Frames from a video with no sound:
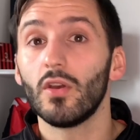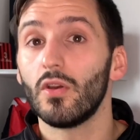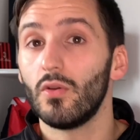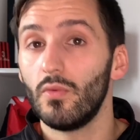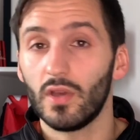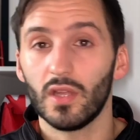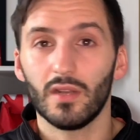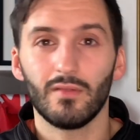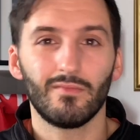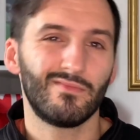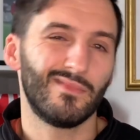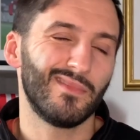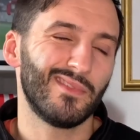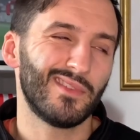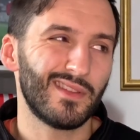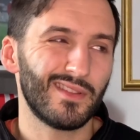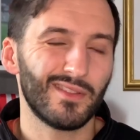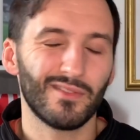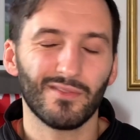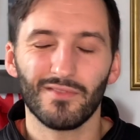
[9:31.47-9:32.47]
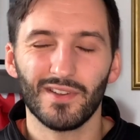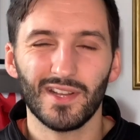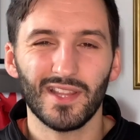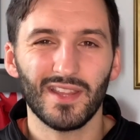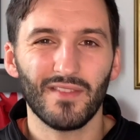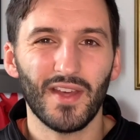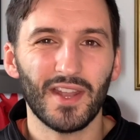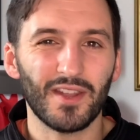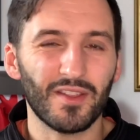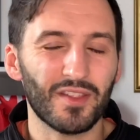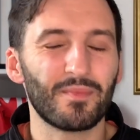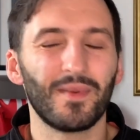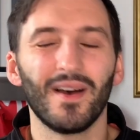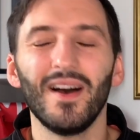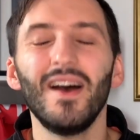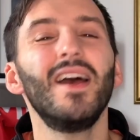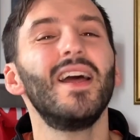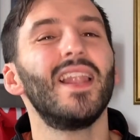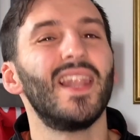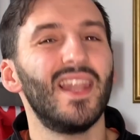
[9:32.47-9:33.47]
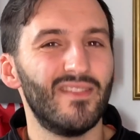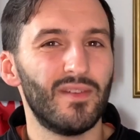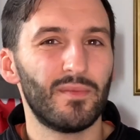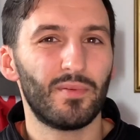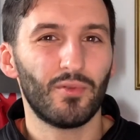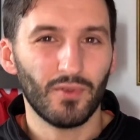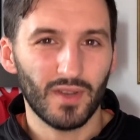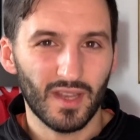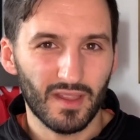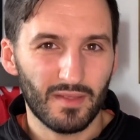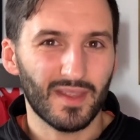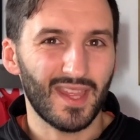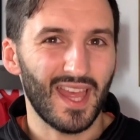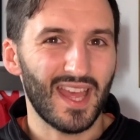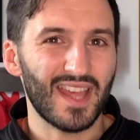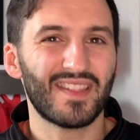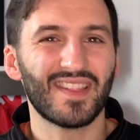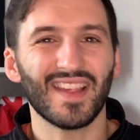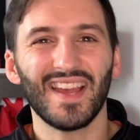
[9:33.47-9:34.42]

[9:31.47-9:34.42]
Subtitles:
who are not really Juventus, but Liverpool in this case,